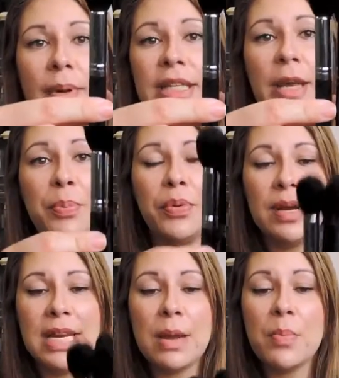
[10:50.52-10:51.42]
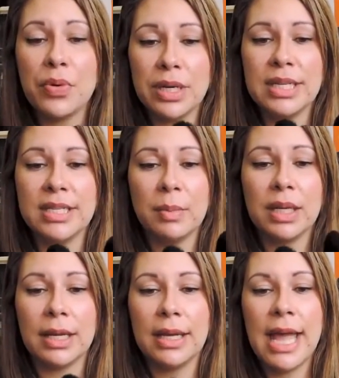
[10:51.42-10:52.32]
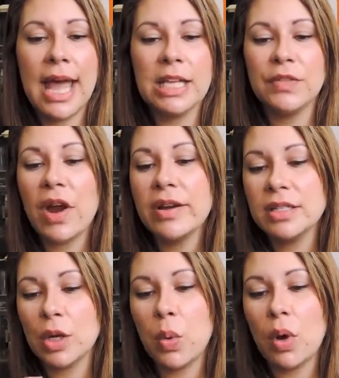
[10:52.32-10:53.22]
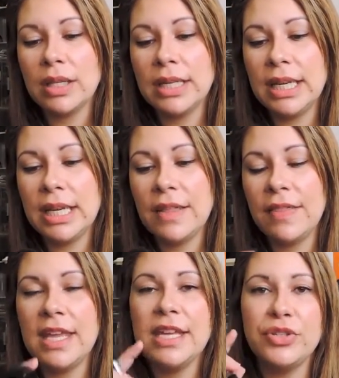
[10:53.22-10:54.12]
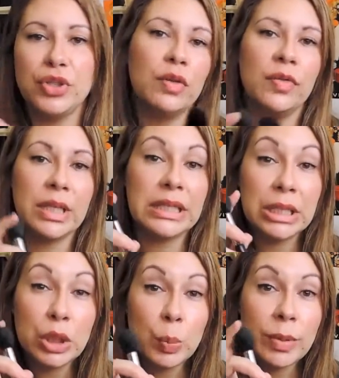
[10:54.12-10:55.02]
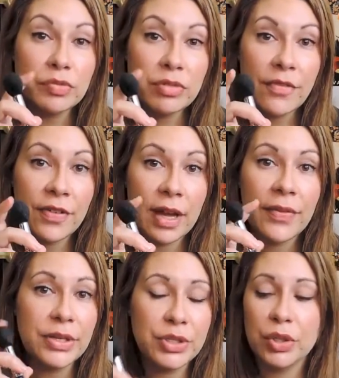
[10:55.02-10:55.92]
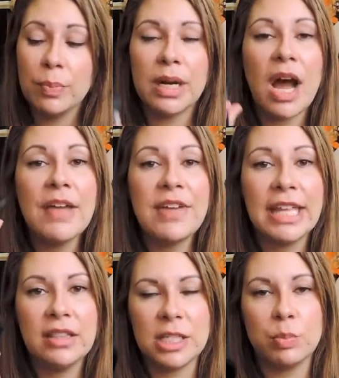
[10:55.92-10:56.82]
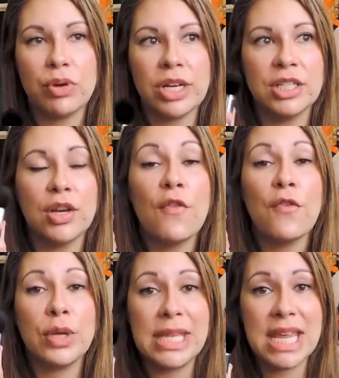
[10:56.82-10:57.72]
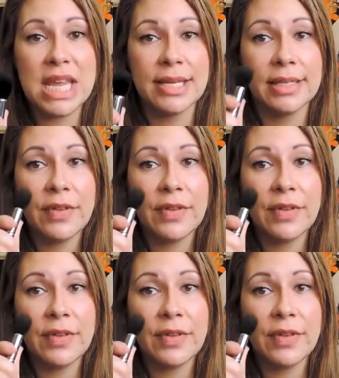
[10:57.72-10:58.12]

But they're pretty similar. As far as the quality, these do feel a little bit rougher, they do, but I've had this brush for years.